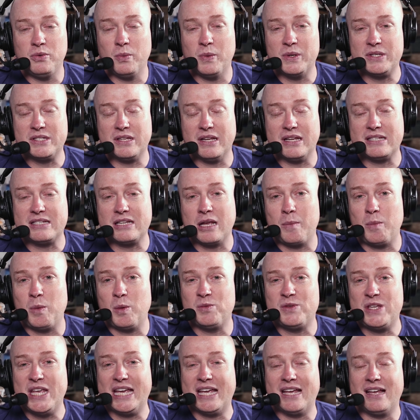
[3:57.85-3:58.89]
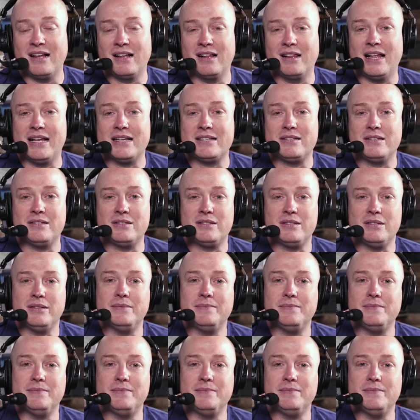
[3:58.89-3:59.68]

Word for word: when's the last time you've taken classes?